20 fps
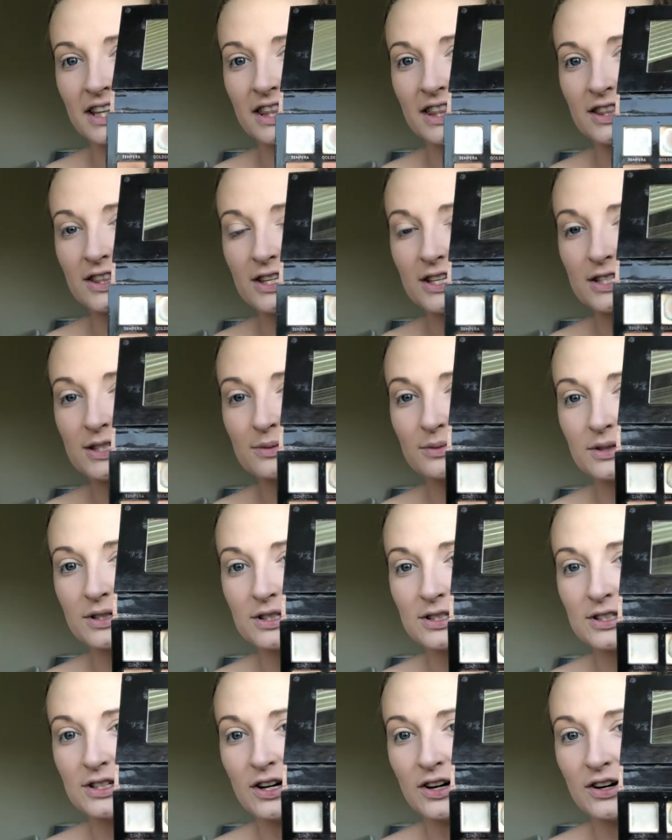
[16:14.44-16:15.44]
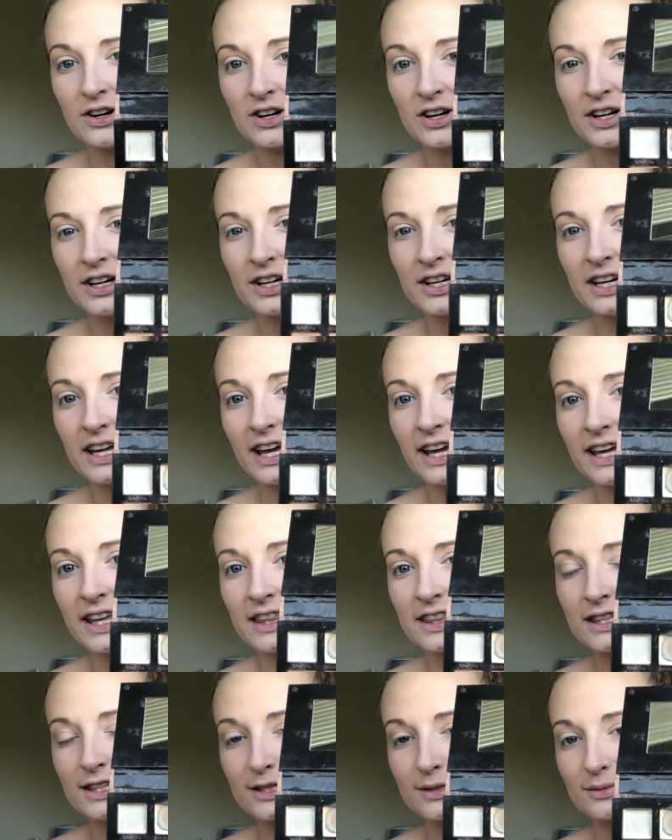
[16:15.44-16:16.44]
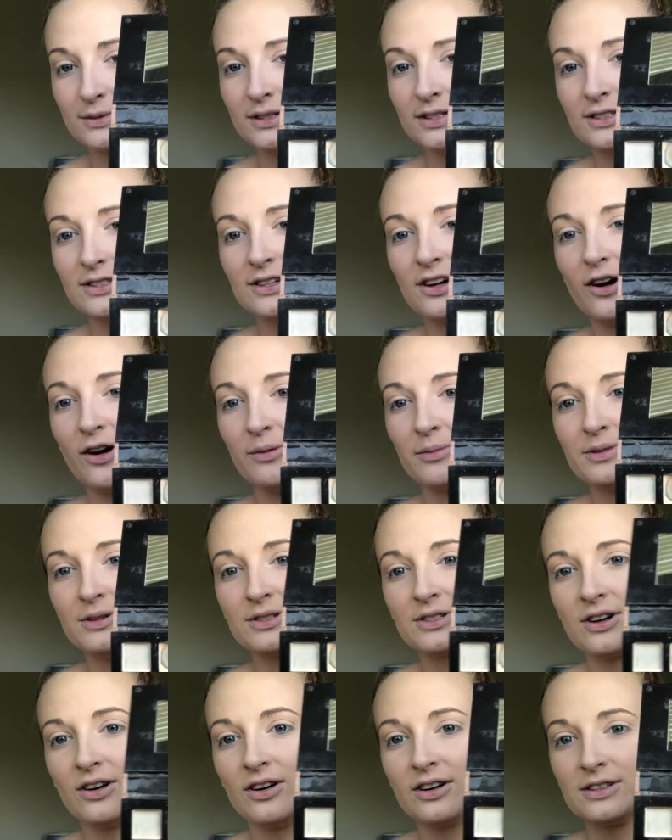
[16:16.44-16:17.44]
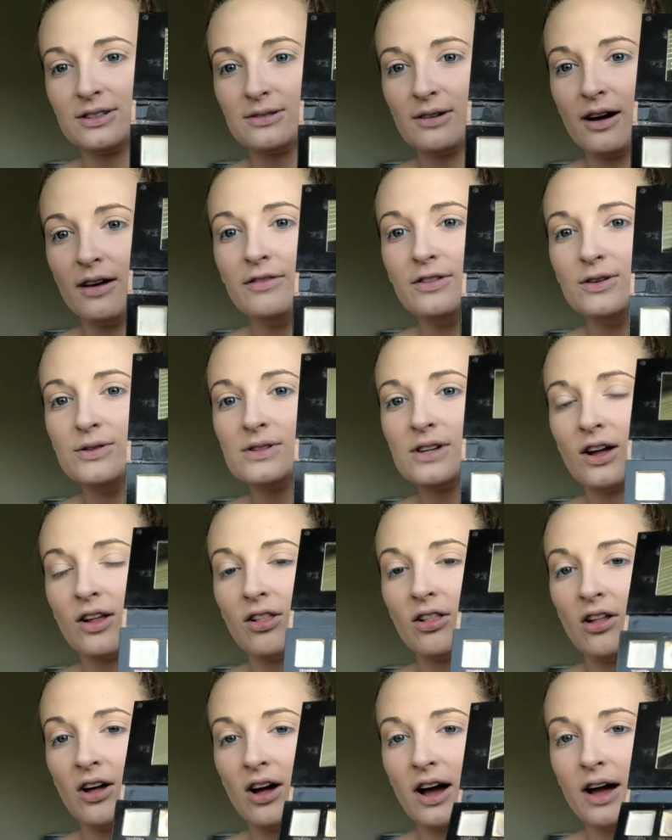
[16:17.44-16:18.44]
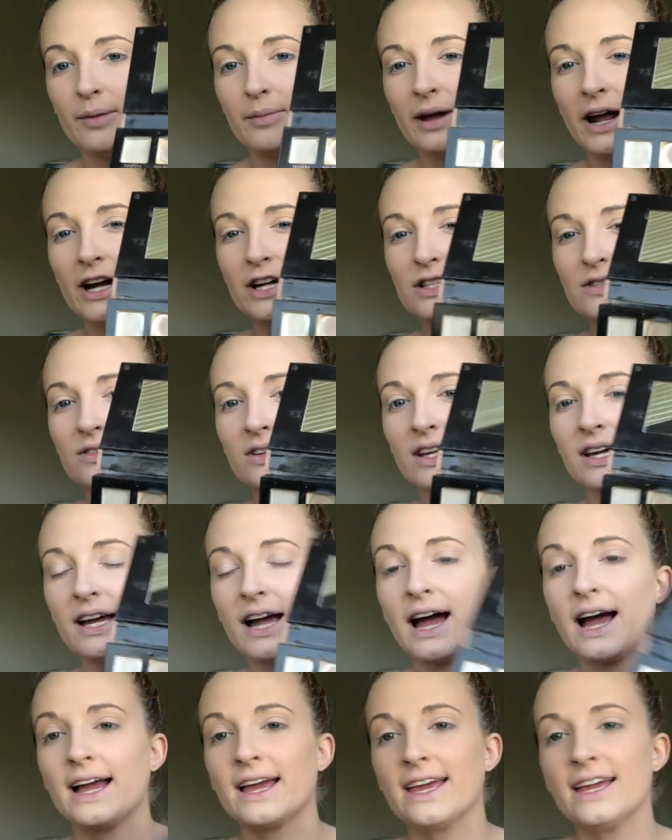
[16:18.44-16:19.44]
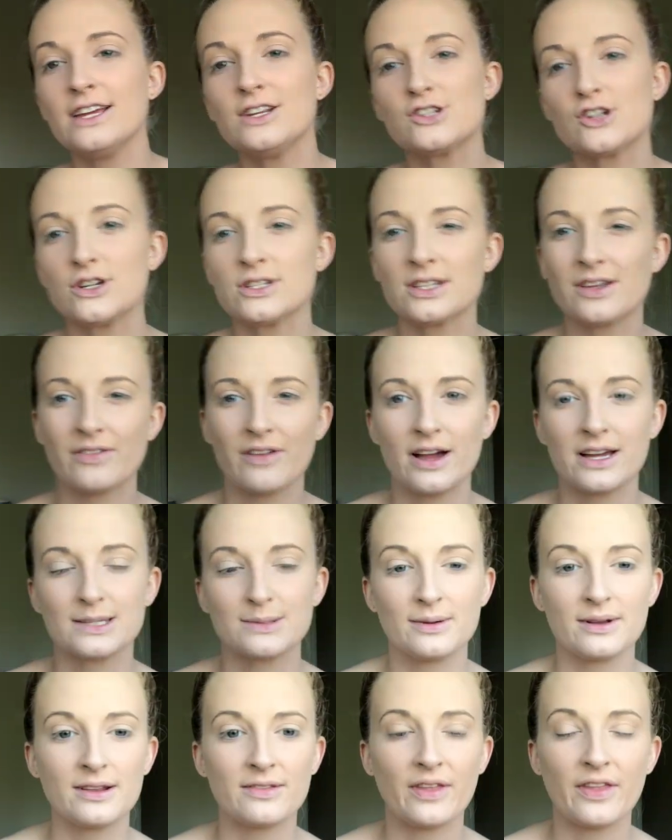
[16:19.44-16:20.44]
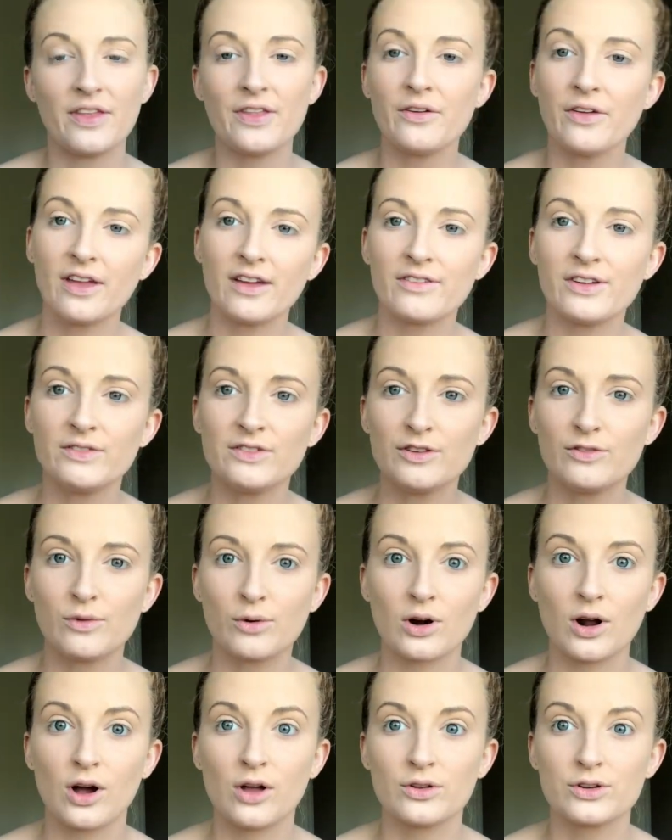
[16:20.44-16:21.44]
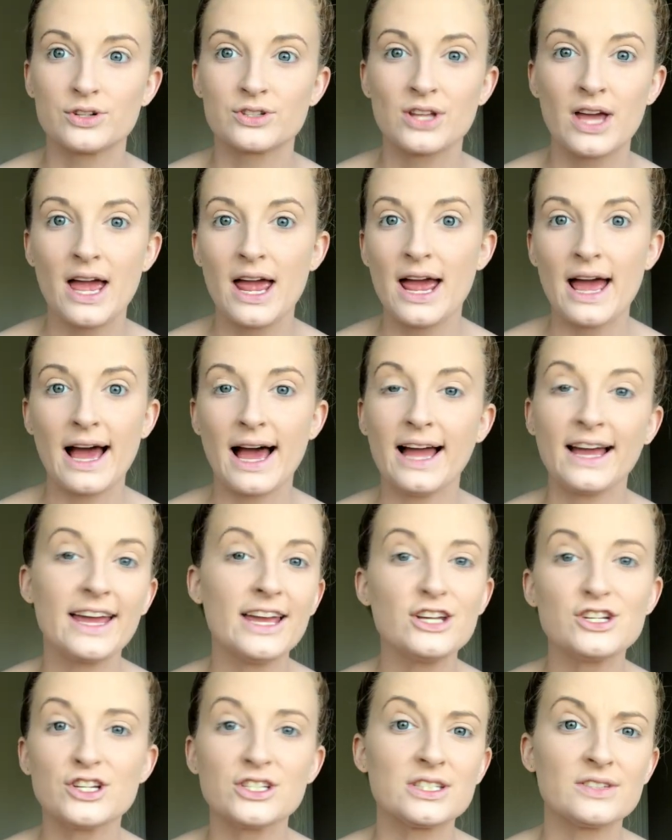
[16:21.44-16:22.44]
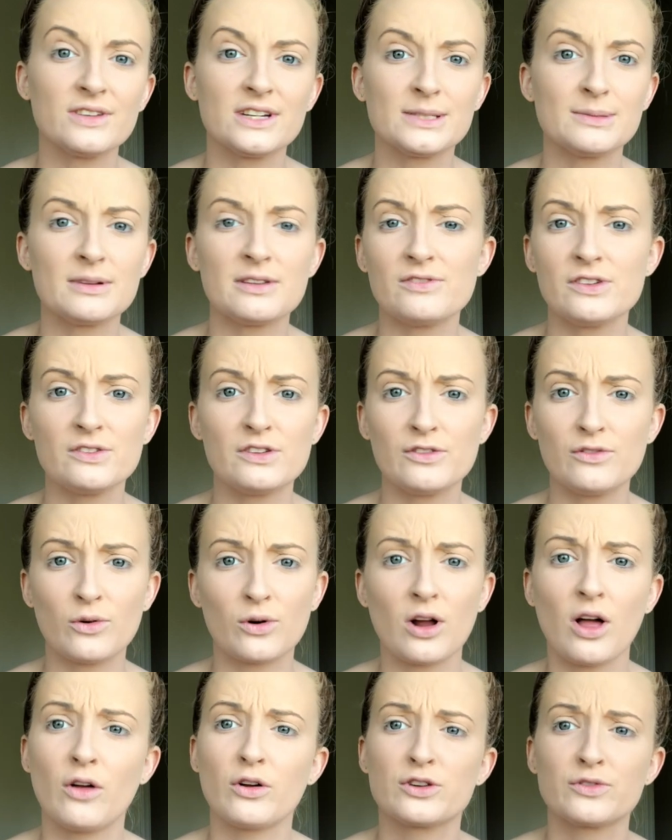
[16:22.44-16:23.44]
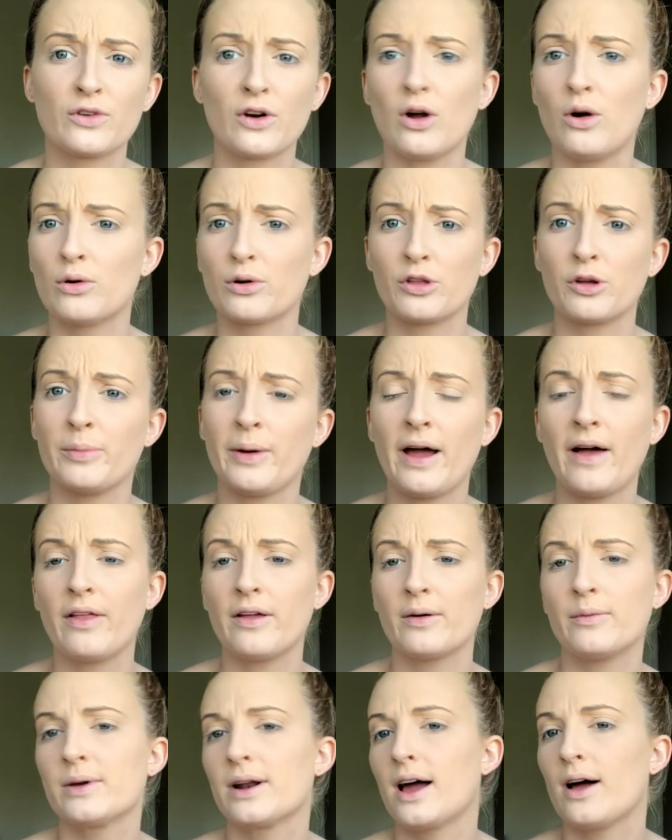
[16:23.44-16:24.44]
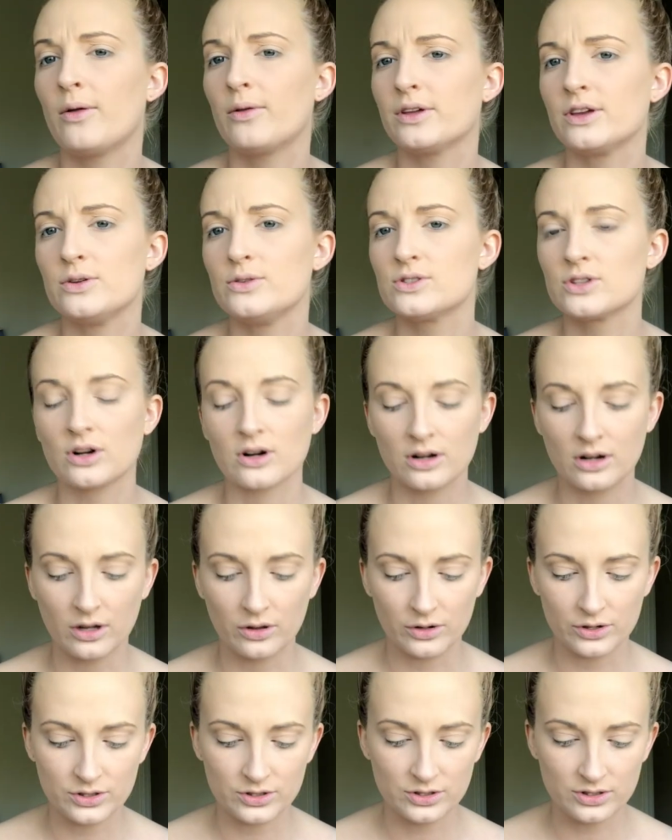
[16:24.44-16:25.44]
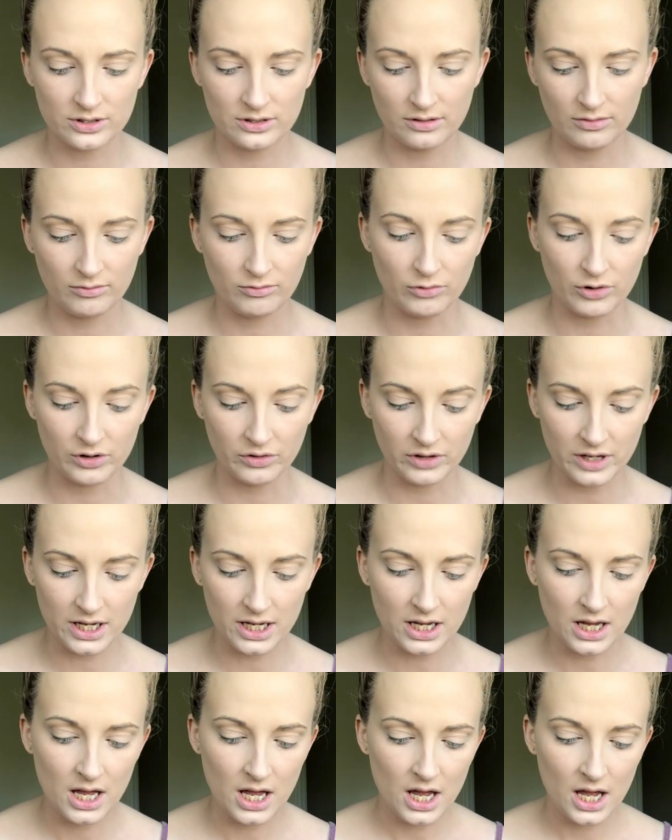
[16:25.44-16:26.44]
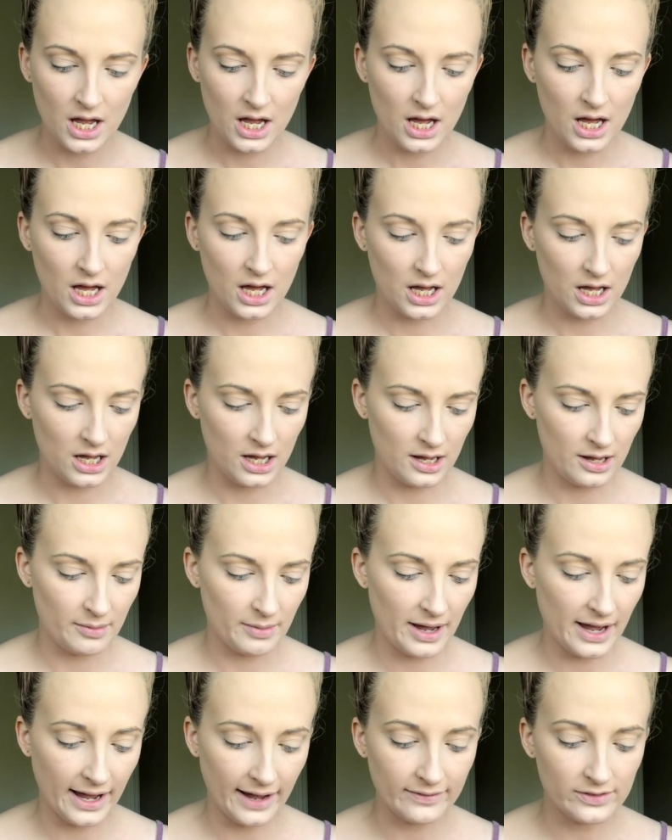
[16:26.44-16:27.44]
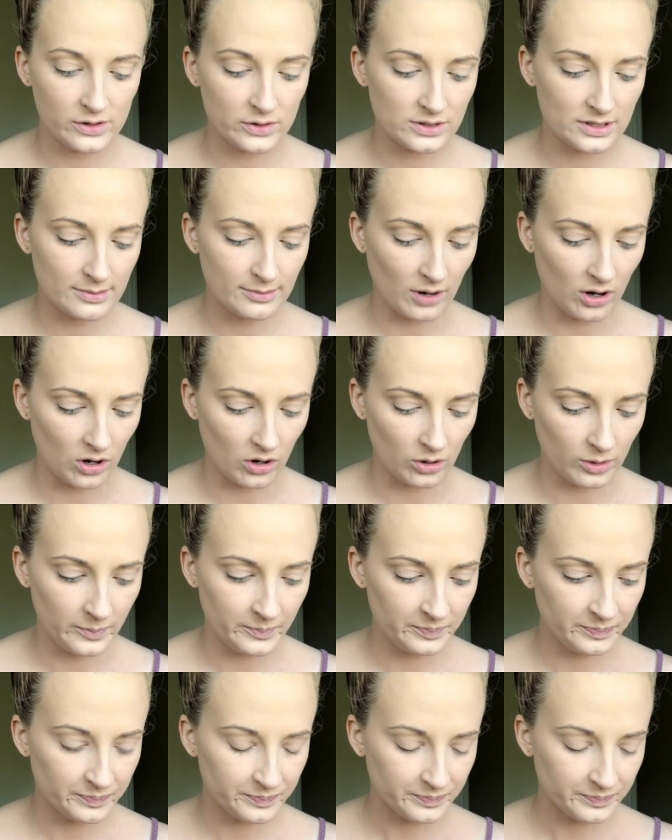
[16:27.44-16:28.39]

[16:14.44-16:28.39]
This one is gone, and this one is almost gone. So I've used a lot, but I just feel like I can't justify spending, I think they're like $54. I can't justify spending $54 for a whole nother palette when I only use certain colors, really. I have used them all.